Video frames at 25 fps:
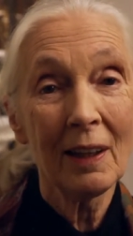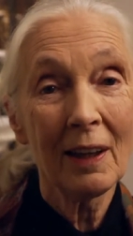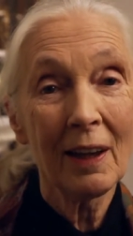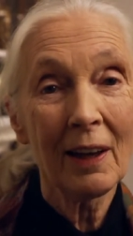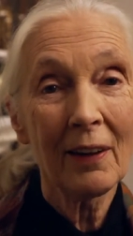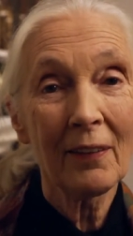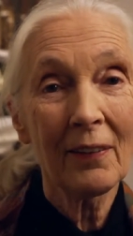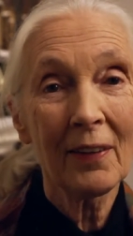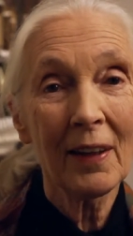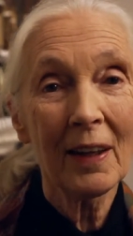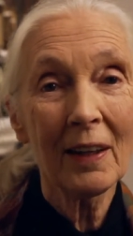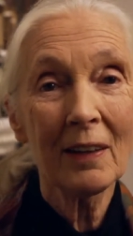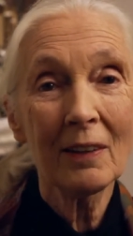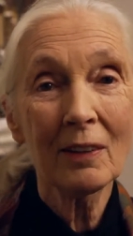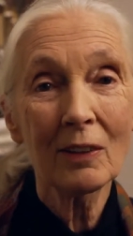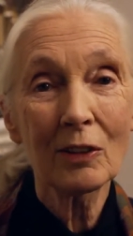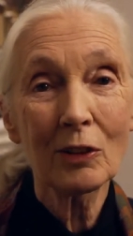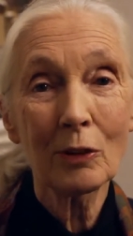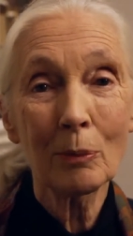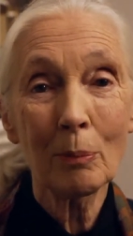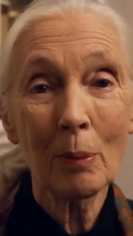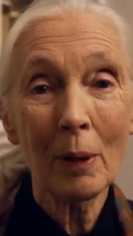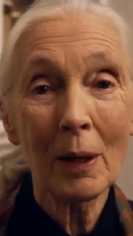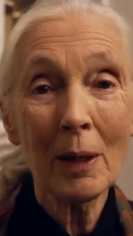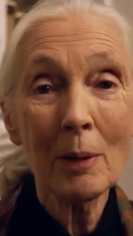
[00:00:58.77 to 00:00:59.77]
and then as
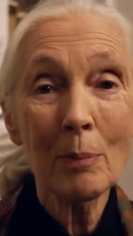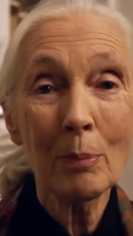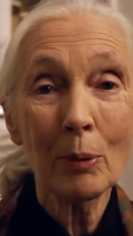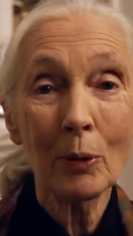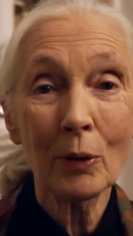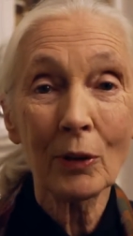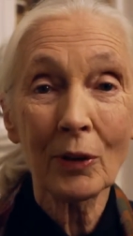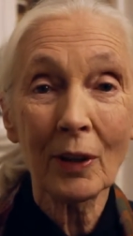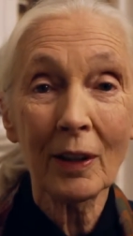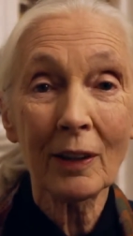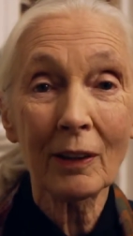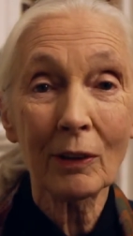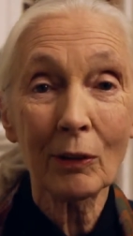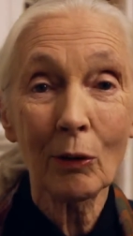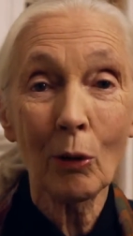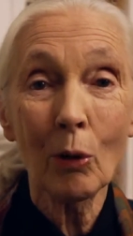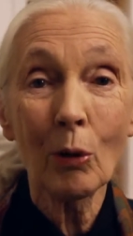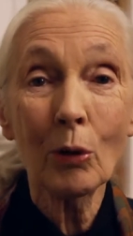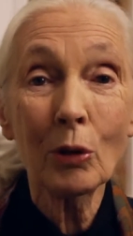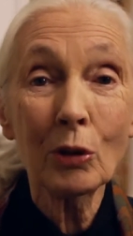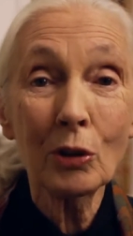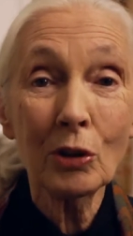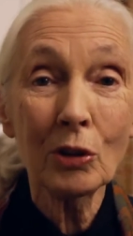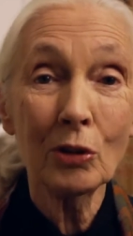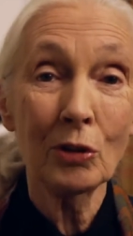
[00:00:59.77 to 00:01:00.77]
a byproduct,
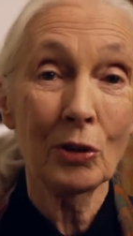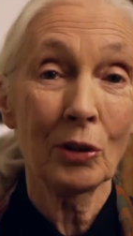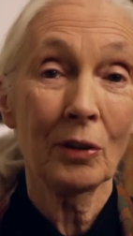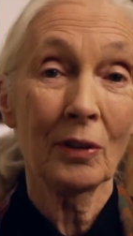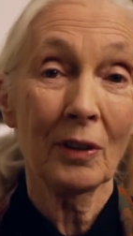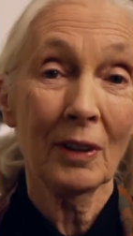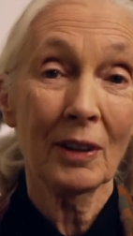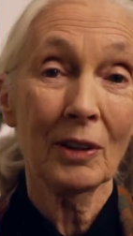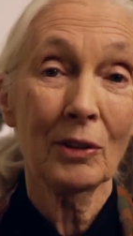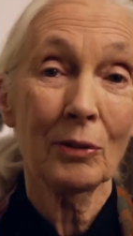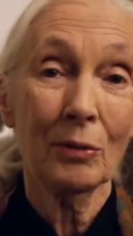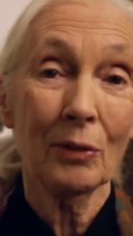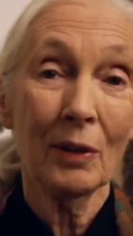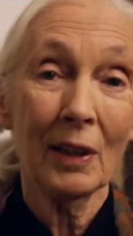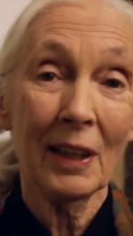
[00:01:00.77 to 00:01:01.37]
oxygen is